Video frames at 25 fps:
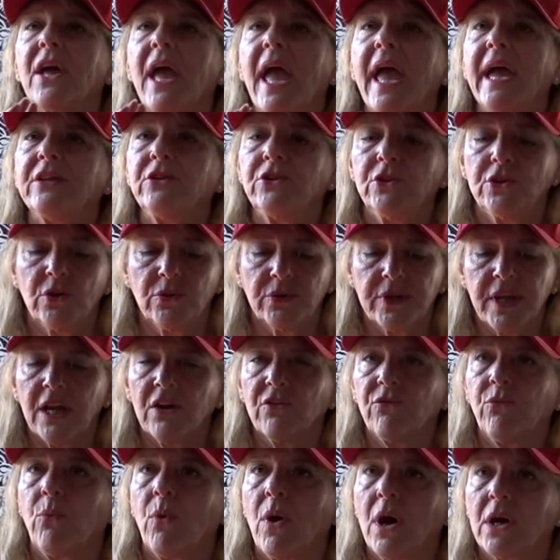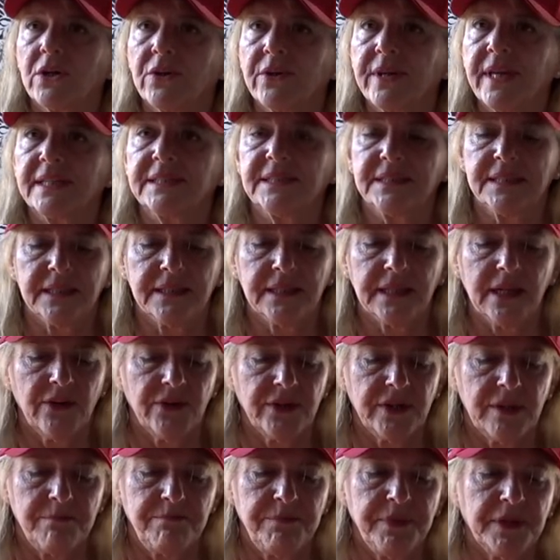and you don't care if water gets in there
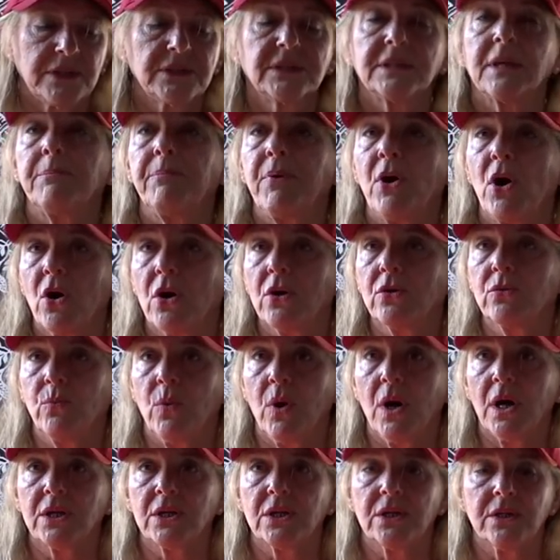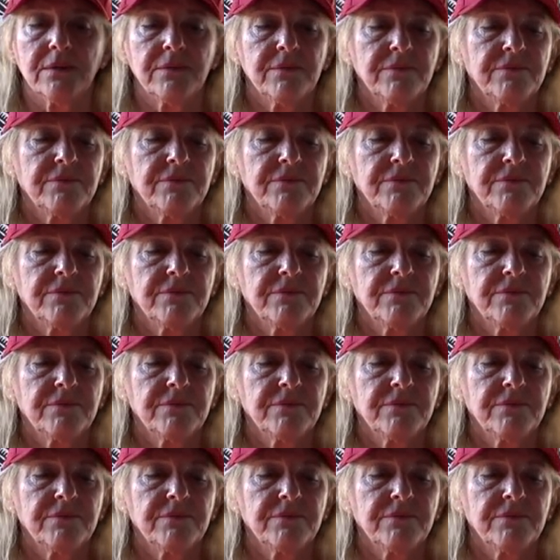and it builds up hard water,